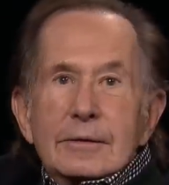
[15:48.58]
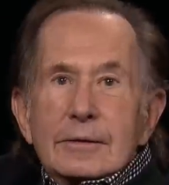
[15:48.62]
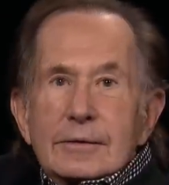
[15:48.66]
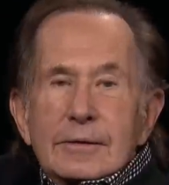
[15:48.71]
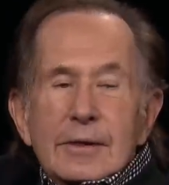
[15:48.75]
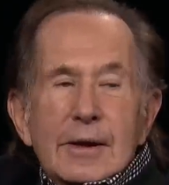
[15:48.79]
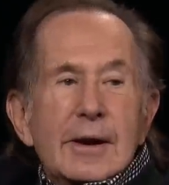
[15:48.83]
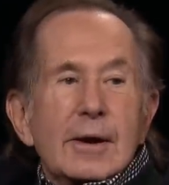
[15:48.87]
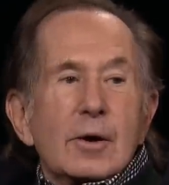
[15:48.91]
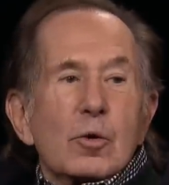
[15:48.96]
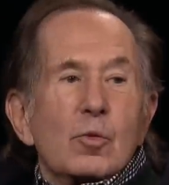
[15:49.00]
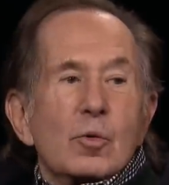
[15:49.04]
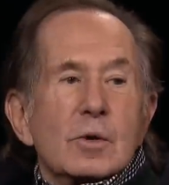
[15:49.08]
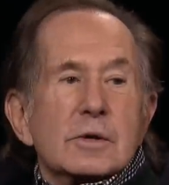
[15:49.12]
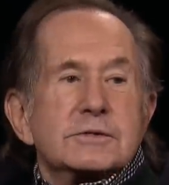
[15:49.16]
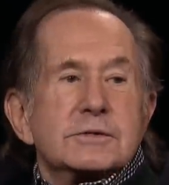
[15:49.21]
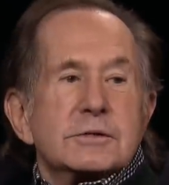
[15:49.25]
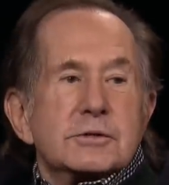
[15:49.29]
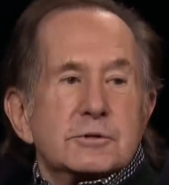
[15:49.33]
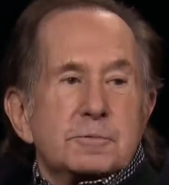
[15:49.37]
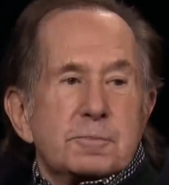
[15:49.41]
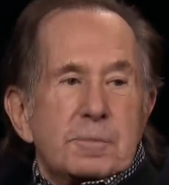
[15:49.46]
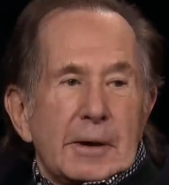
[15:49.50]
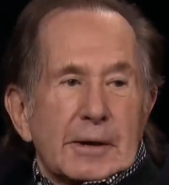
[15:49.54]
there was
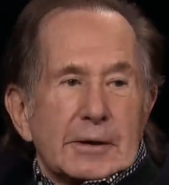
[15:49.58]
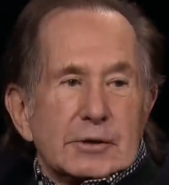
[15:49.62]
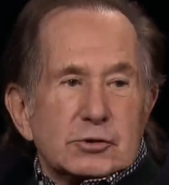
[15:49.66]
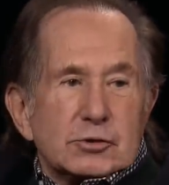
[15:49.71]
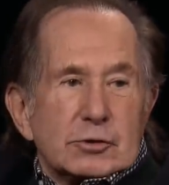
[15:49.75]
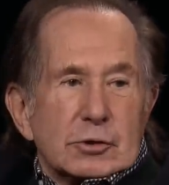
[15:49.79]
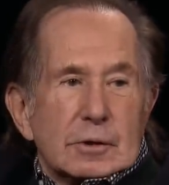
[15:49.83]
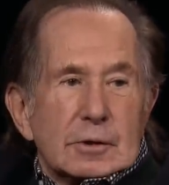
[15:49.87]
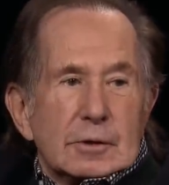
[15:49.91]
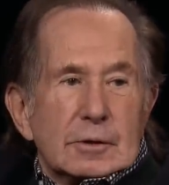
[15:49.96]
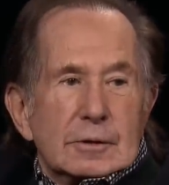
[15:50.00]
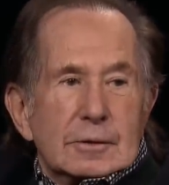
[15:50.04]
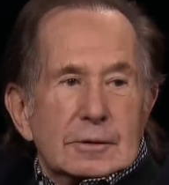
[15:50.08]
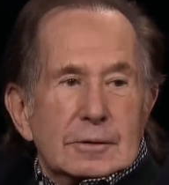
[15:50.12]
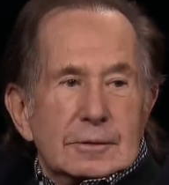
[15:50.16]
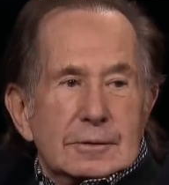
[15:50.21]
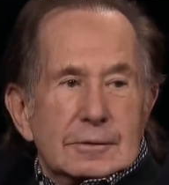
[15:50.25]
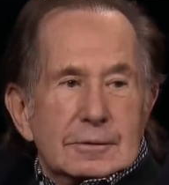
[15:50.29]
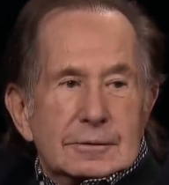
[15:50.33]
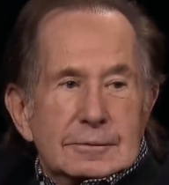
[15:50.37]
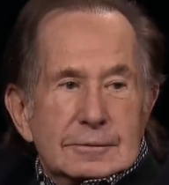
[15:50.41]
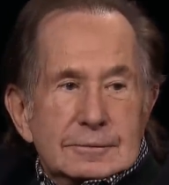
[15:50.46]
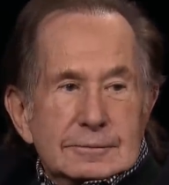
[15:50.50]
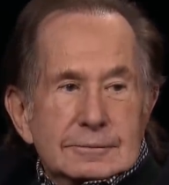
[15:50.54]
his picture.
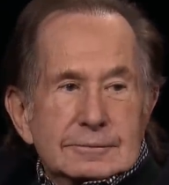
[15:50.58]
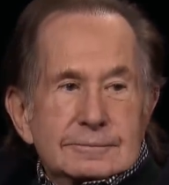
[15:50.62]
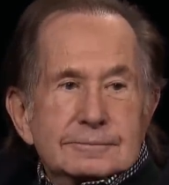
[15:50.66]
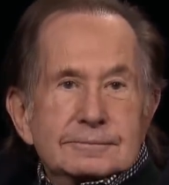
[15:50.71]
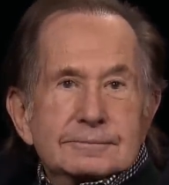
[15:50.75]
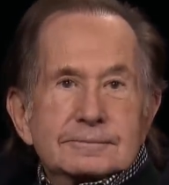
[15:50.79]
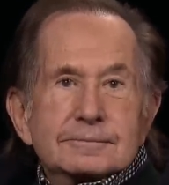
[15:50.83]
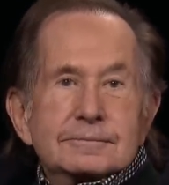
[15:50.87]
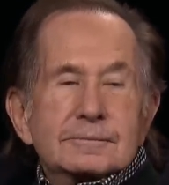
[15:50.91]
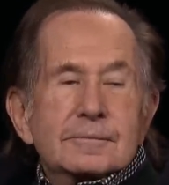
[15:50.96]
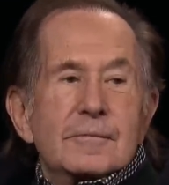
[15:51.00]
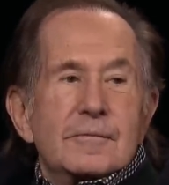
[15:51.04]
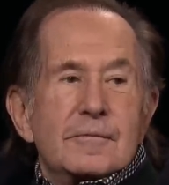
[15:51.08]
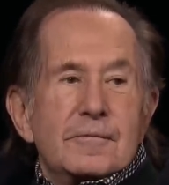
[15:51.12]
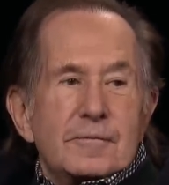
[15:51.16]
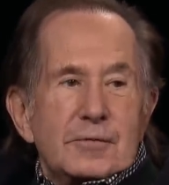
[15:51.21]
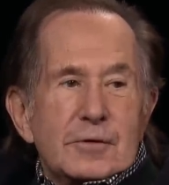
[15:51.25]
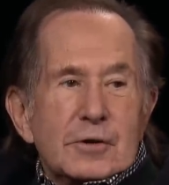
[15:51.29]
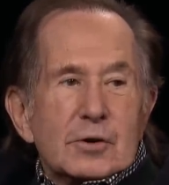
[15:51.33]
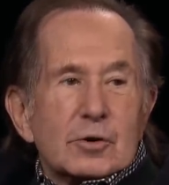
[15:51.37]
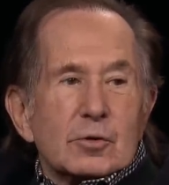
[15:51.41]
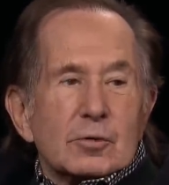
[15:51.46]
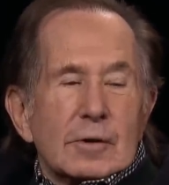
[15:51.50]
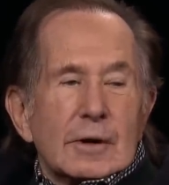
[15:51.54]

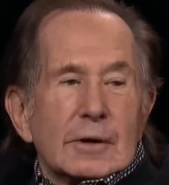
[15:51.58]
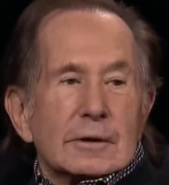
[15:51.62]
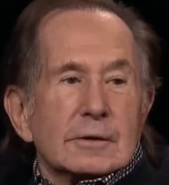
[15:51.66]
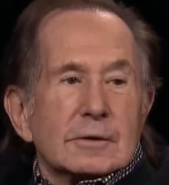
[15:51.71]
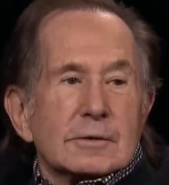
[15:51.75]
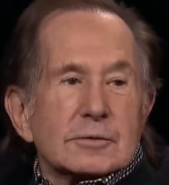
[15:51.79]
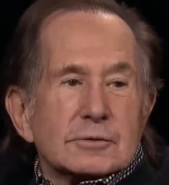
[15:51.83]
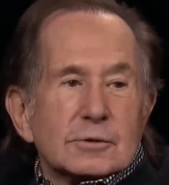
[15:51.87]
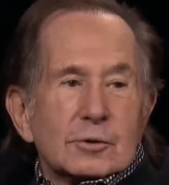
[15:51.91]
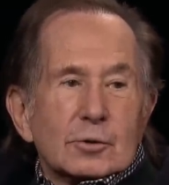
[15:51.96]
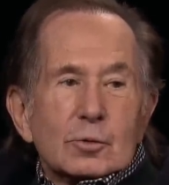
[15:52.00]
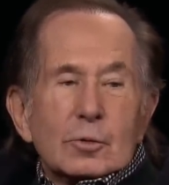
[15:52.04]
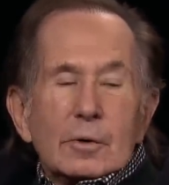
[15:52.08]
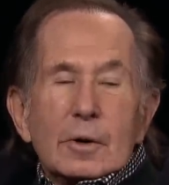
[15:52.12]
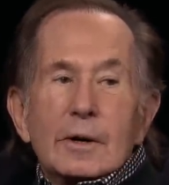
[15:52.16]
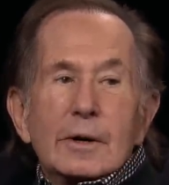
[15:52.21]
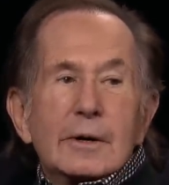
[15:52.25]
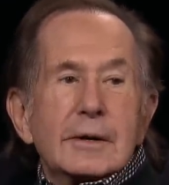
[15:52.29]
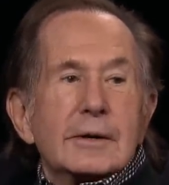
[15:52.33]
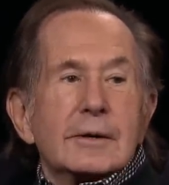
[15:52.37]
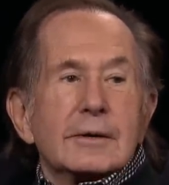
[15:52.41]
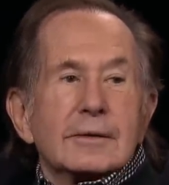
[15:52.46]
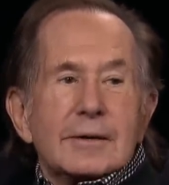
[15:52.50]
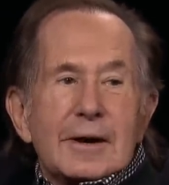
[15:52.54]
Fiorello's
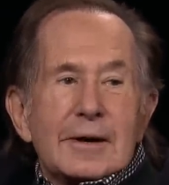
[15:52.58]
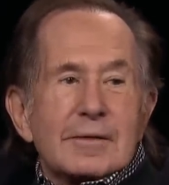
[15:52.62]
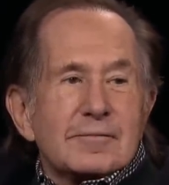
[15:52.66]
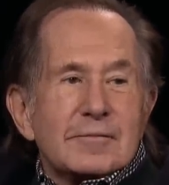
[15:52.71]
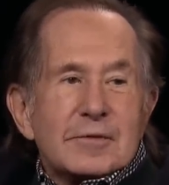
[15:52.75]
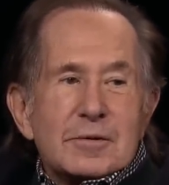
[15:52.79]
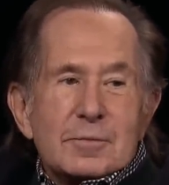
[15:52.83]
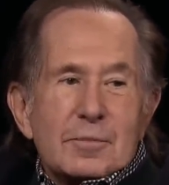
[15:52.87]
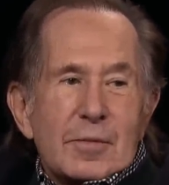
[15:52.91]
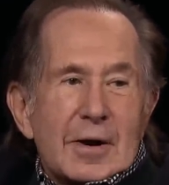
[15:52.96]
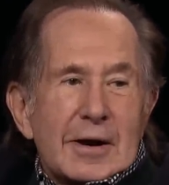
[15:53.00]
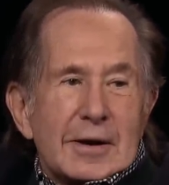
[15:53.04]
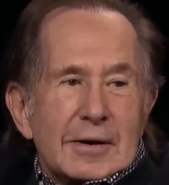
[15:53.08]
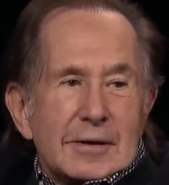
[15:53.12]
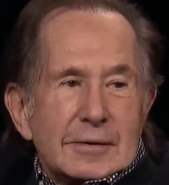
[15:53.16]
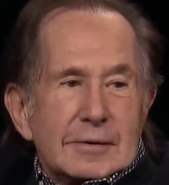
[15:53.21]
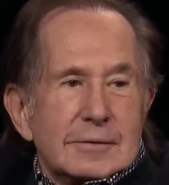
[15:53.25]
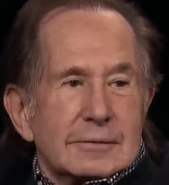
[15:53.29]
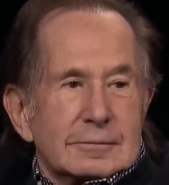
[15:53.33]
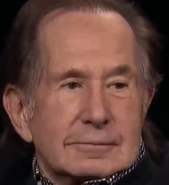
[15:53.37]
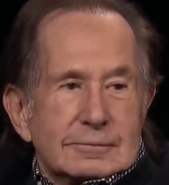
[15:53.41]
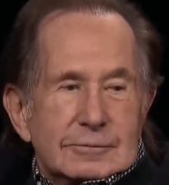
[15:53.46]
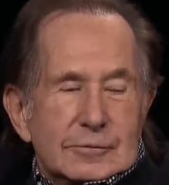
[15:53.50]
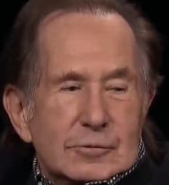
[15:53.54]
LaGuardia,
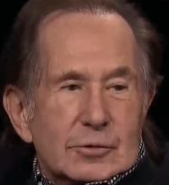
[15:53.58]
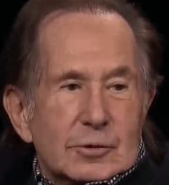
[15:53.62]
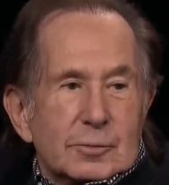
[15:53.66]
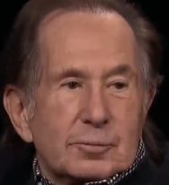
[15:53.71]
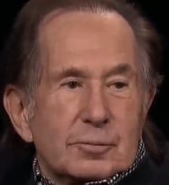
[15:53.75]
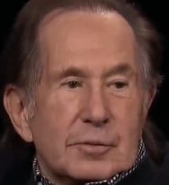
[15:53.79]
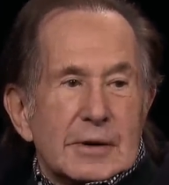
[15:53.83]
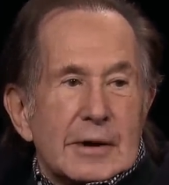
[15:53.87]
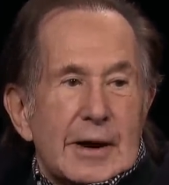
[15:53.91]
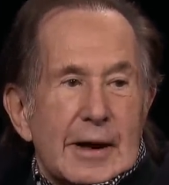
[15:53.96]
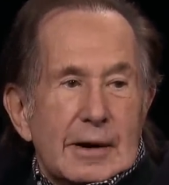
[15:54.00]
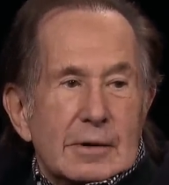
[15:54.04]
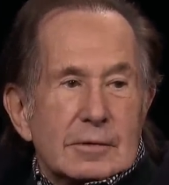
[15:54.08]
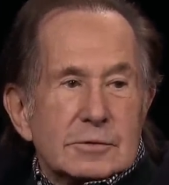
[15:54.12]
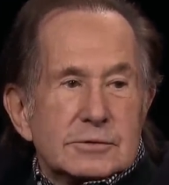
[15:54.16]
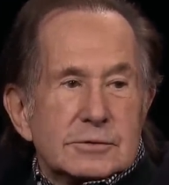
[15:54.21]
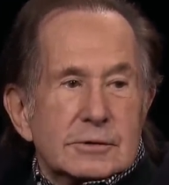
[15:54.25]
everybody could pronounce